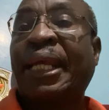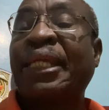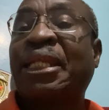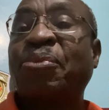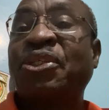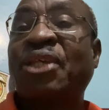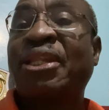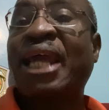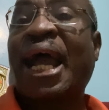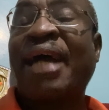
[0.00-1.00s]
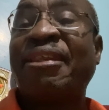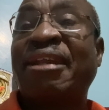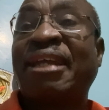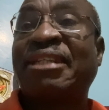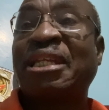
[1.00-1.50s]
it means that there are other
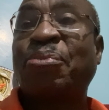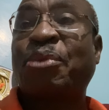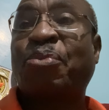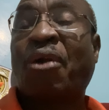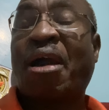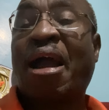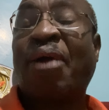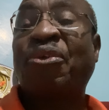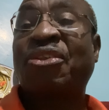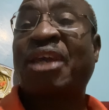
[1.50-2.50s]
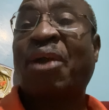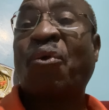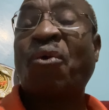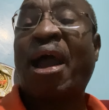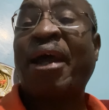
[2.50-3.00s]
19 people out there
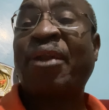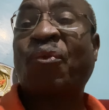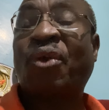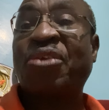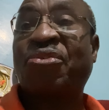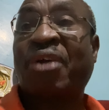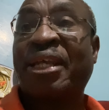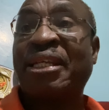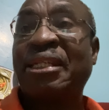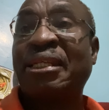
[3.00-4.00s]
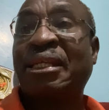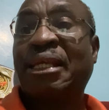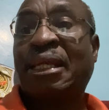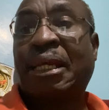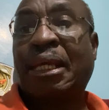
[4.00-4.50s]
who are qualified
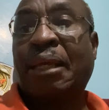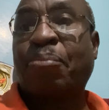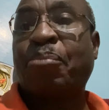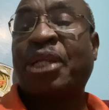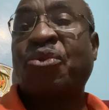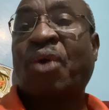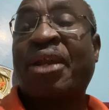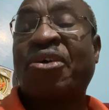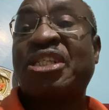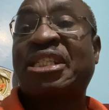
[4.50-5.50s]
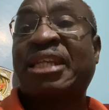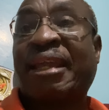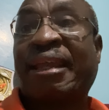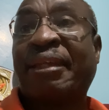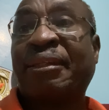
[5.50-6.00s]
but were not
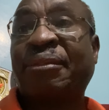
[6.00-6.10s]
taken.